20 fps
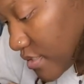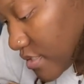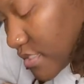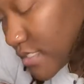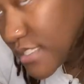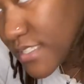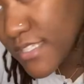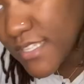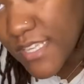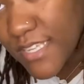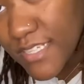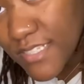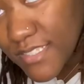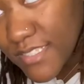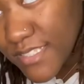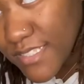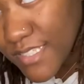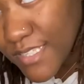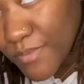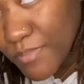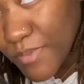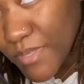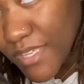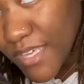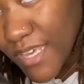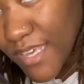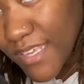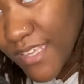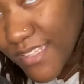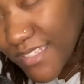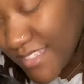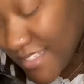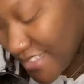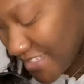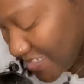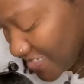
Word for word: She's getting sleepy, guys.